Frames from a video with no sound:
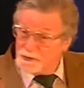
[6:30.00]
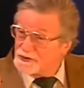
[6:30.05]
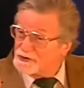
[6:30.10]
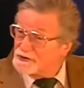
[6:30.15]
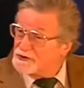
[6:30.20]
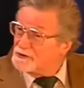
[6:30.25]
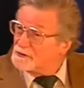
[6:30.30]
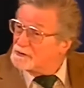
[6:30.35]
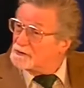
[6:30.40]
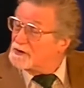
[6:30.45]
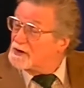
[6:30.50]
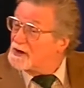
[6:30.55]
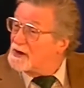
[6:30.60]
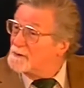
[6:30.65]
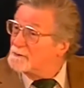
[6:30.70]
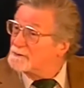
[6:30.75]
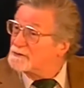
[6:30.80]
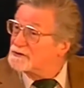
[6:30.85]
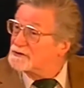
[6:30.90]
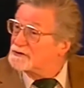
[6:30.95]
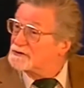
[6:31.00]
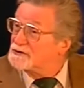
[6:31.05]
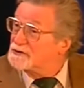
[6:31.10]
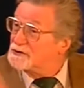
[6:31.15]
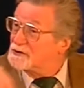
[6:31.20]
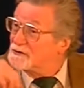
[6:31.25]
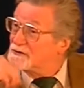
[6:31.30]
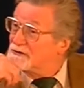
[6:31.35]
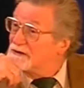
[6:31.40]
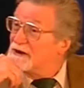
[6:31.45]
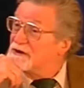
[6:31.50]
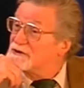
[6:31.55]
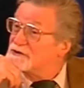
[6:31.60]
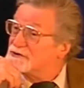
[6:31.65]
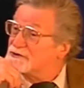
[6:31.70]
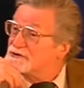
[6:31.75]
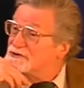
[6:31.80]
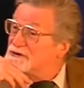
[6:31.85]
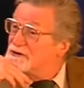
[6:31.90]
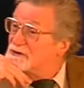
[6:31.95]
you still kept your
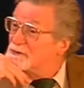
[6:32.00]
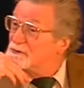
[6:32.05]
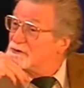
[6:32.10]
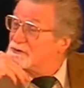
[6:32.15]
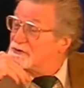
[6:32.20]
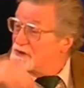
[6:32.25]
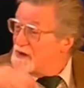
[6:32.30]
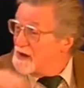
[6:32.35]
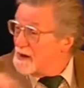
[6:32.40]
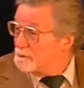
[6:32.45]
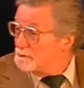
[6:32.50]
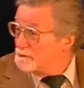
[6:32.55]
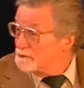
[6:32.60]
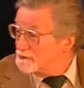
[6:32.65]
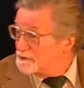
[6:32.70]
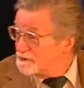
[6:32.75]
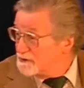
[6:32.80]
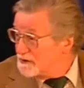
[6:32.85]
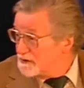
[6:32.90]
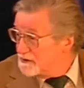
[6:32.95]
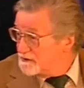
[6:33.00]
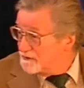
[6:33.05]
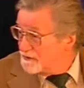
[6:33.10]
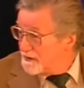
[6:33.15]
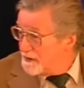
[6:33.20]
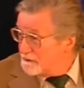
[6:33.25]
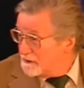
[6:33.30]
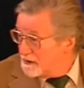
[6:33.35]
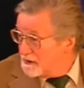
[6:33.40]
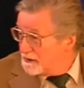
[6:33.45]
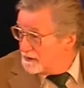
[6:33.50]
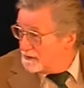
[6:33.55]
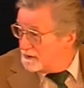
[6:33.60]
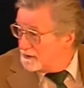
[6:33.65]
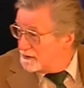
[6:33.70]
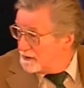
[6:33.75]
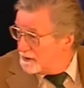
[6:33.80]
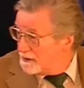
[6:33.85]
relationship with the Admiralty Ferry.